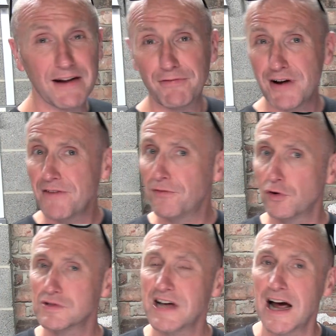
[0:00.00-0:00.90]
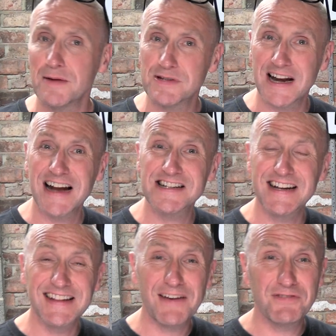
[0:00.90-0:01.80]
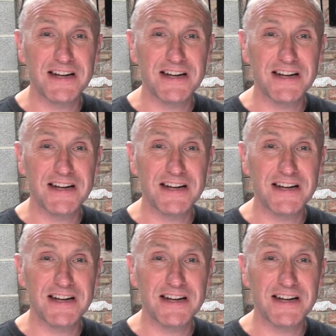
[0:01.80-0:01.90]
it three or four times and actually left